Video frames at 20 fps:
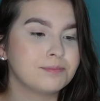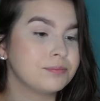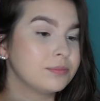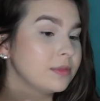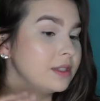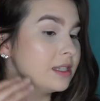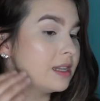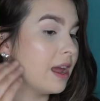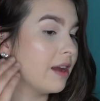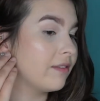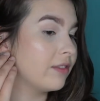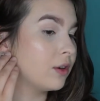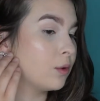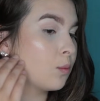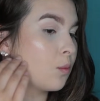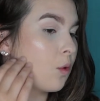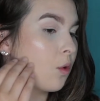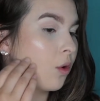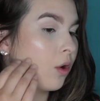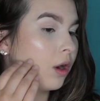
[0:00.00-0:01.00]
Never
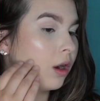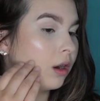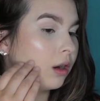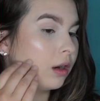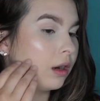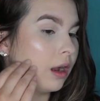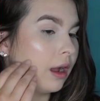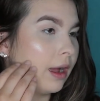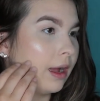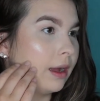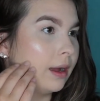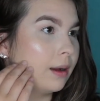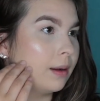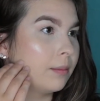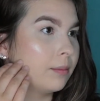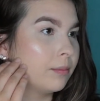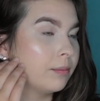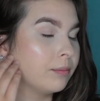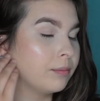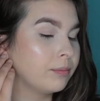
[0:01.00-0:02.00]
wore
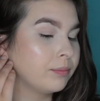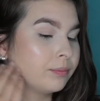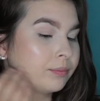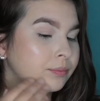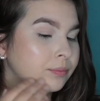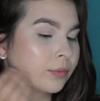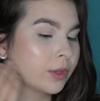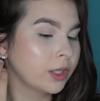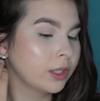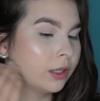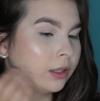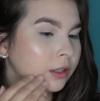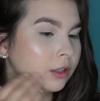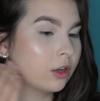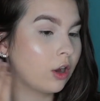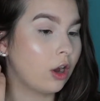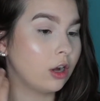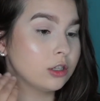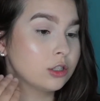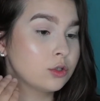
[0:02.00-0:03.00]

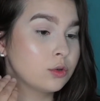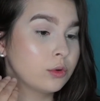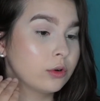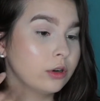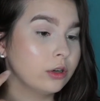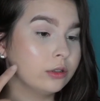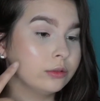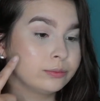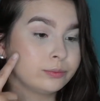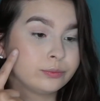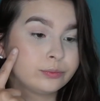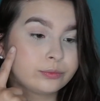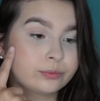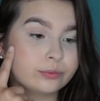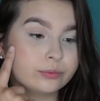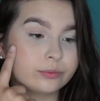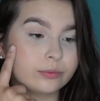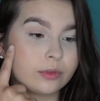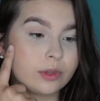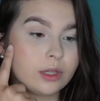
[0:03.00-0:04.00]
contour,
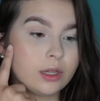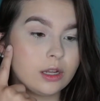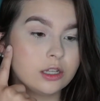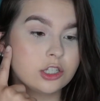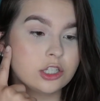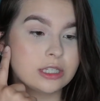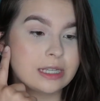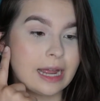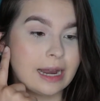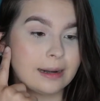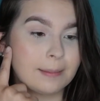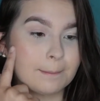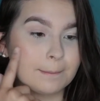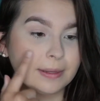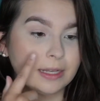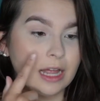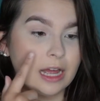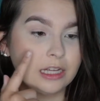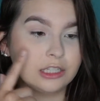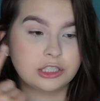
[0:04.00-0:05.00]
just had
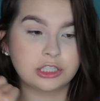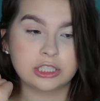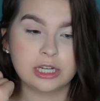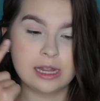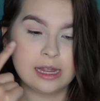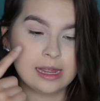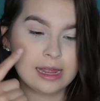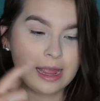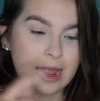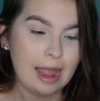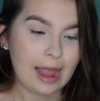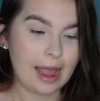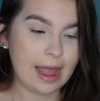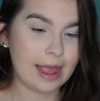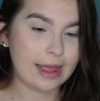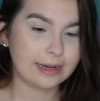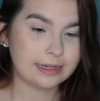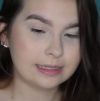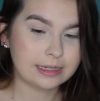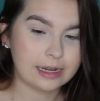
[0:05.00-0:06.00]
blush
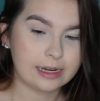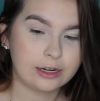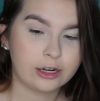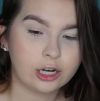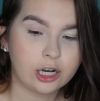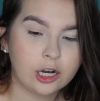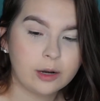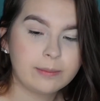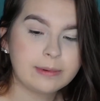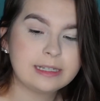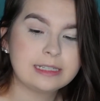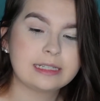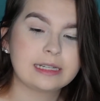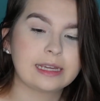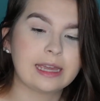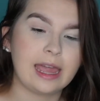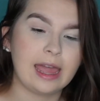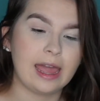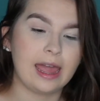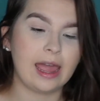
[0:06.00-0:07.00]
and an Urban
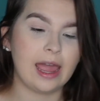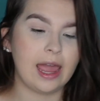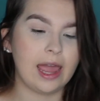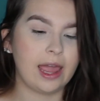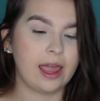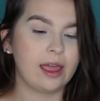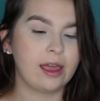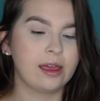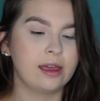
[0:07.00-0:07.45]
Decay